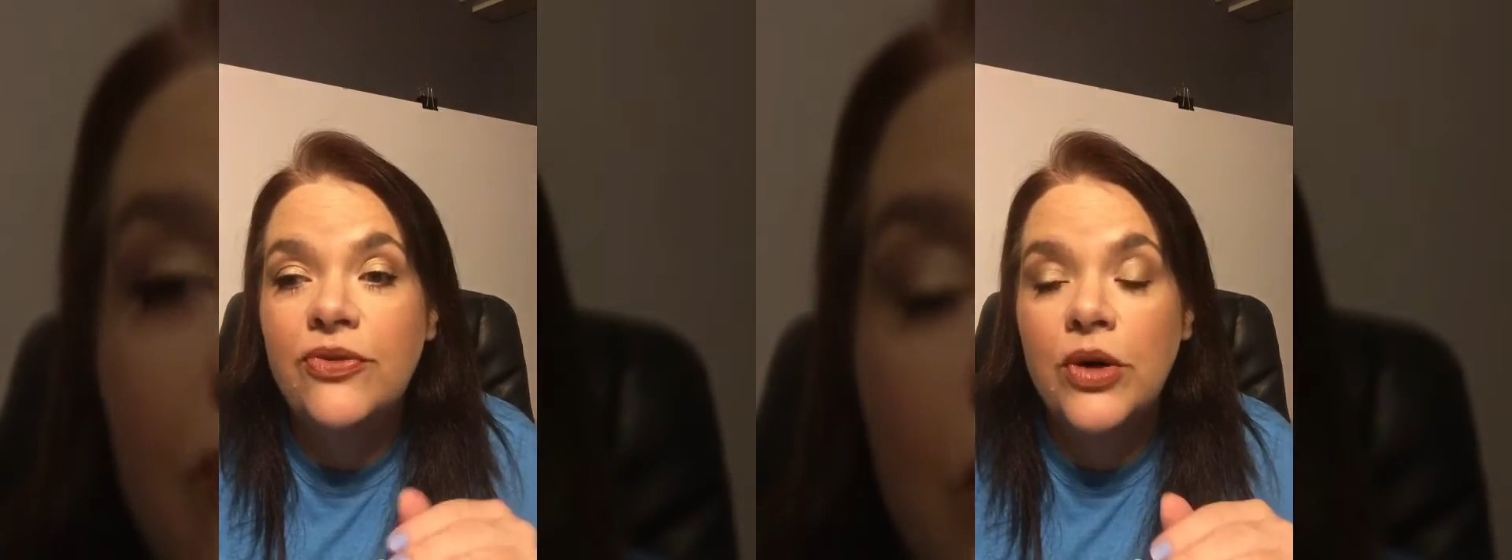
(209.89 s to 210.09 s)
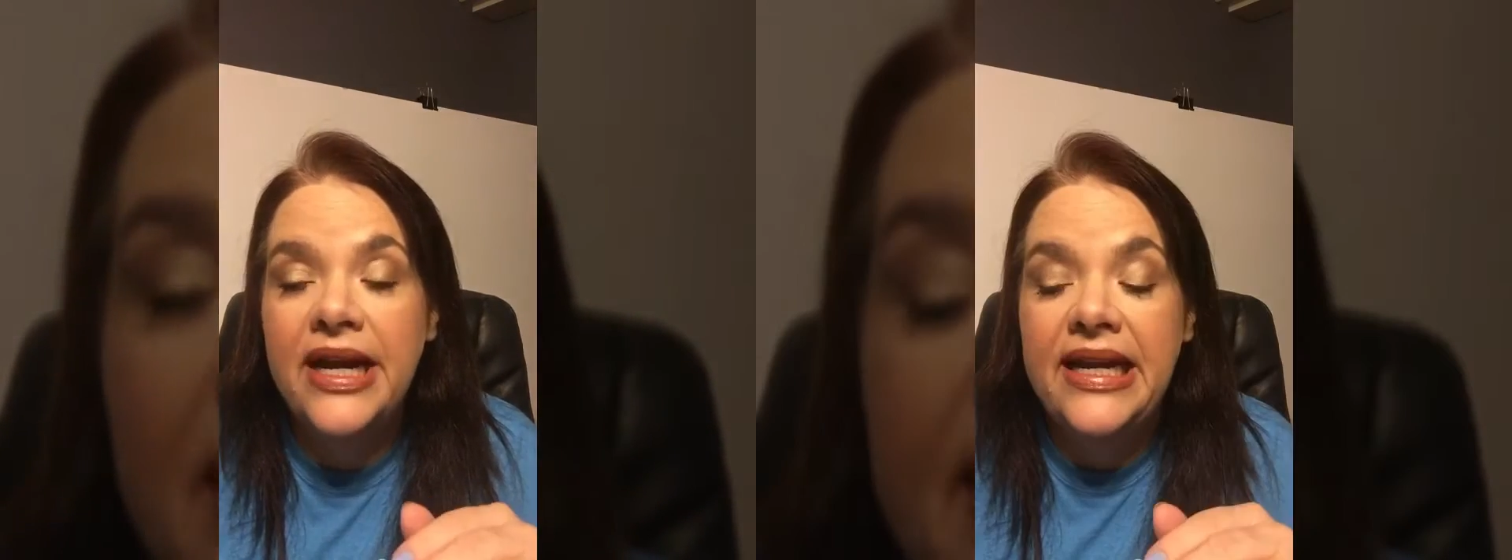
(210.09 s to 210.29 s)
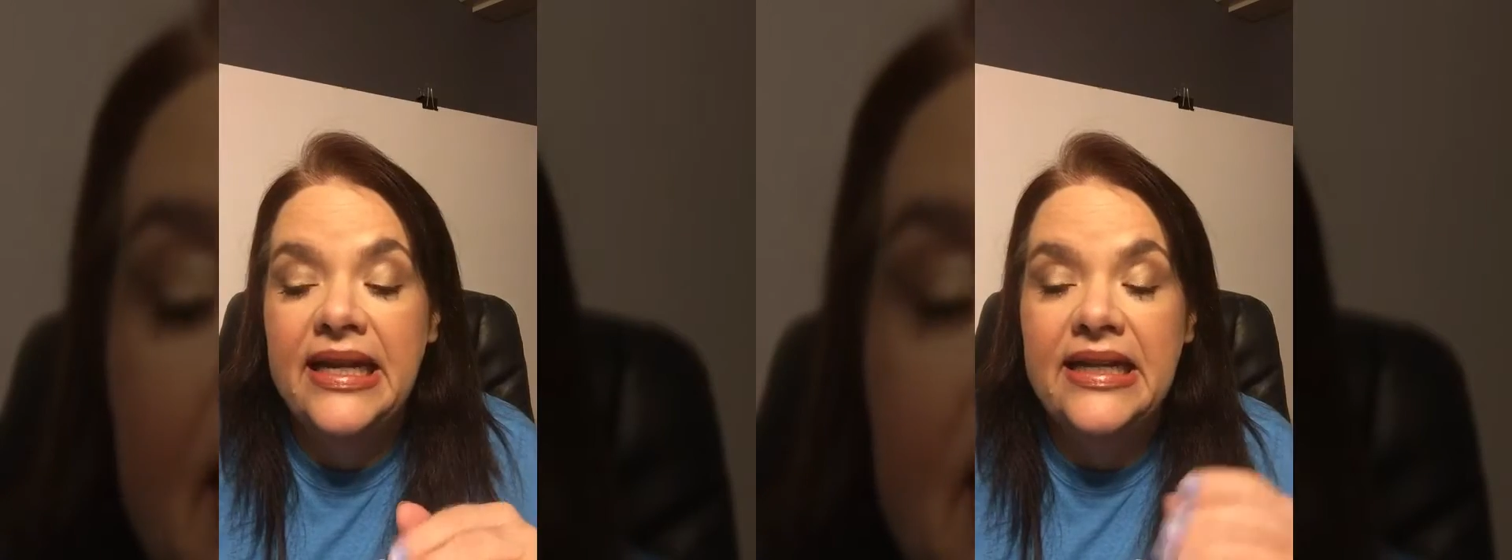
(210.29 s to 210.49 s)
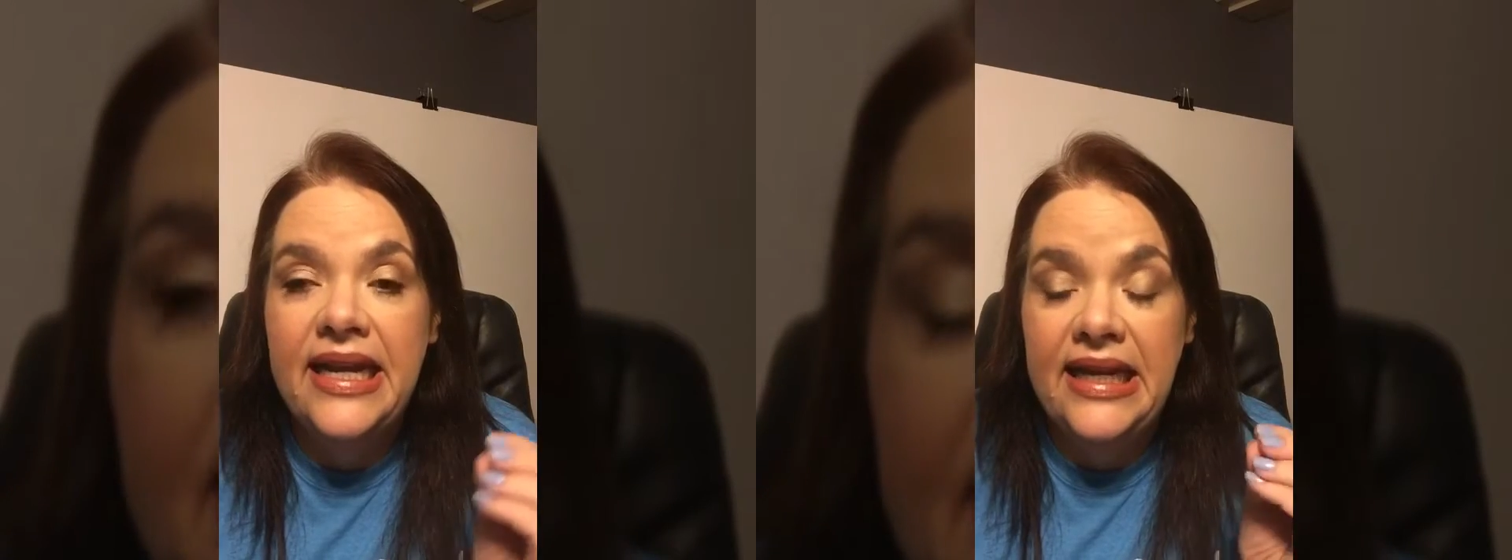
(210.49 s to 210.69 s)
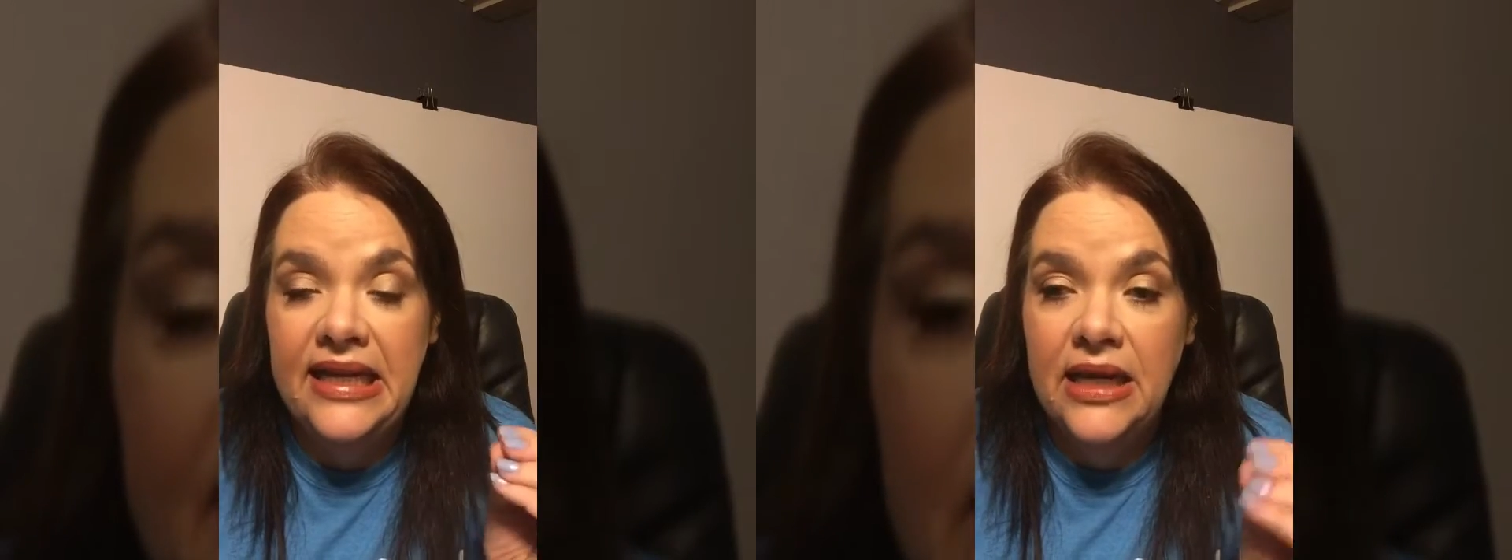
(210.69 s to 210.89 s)

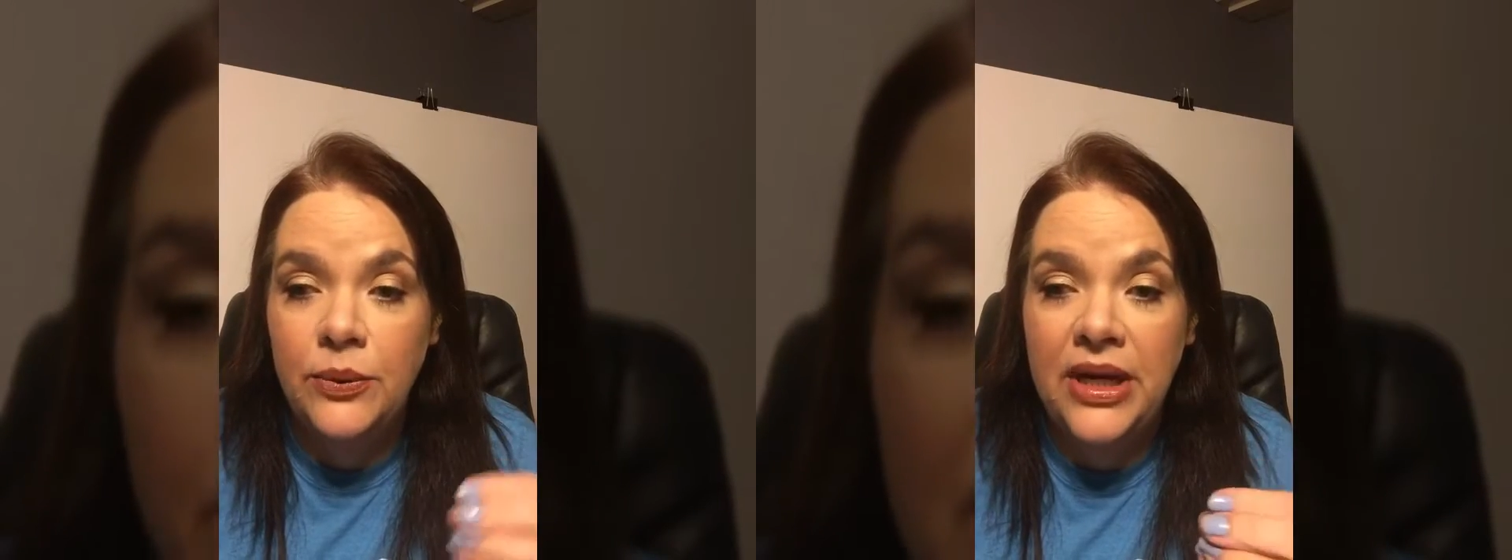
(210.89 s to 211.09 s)
beforehand and I